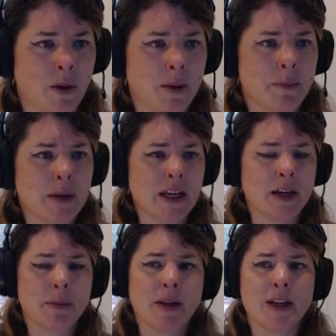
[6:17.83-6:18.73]

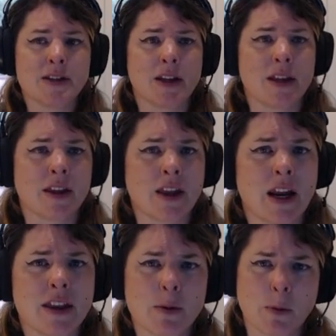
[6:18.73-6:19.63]
Medium is a thing that
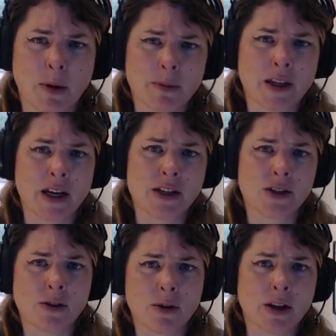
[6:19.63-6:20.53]
I think we'll probably get
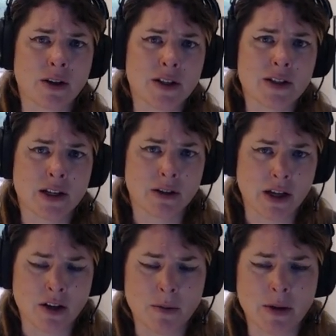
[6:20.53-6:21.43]
into in greater detail
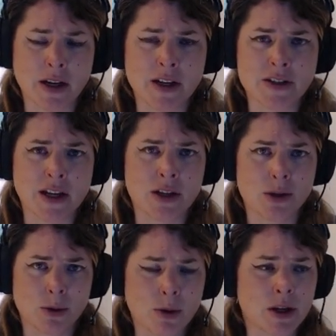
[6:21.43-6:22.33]
later, but it is a
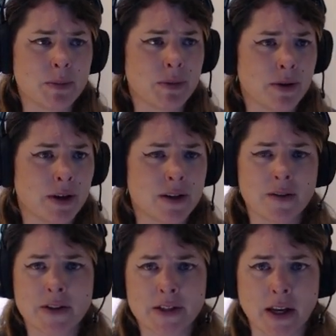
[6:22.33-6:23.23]
core component
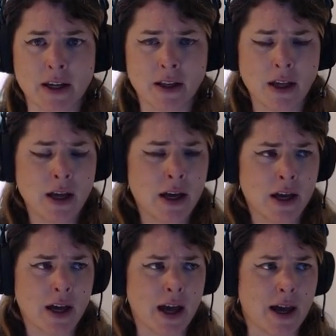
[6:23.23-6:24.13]
of the setting.
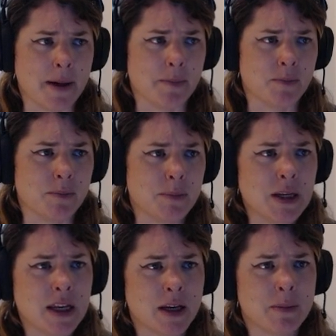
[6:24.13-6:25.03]

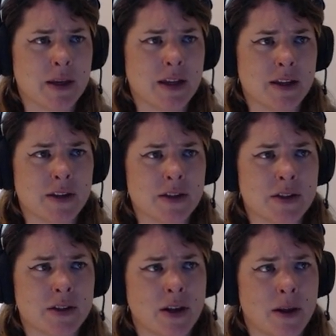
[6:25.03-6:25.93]
Medium
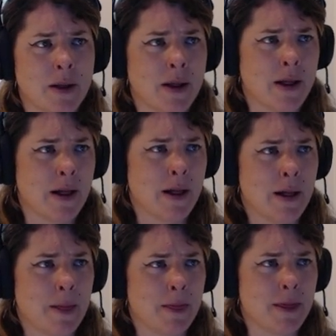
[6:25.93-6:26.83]
is
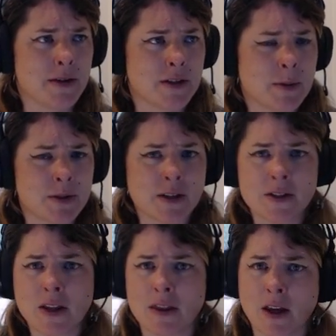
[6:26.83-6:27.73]
the
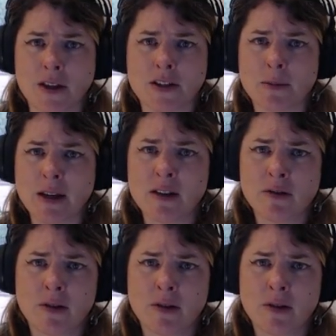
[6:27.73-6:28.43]
substance that thoughts are made of.